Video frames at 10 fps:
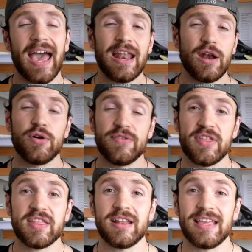And a lot of
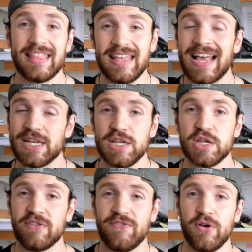the studies did actually
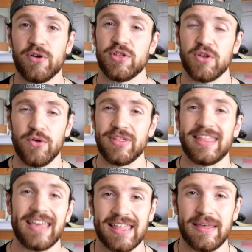just focus on
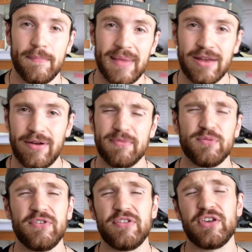6
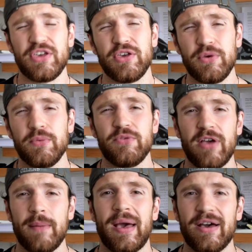milligrams, which is a
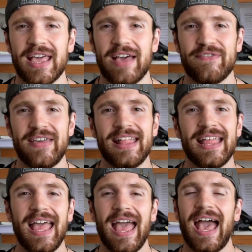huge amount of caffeine.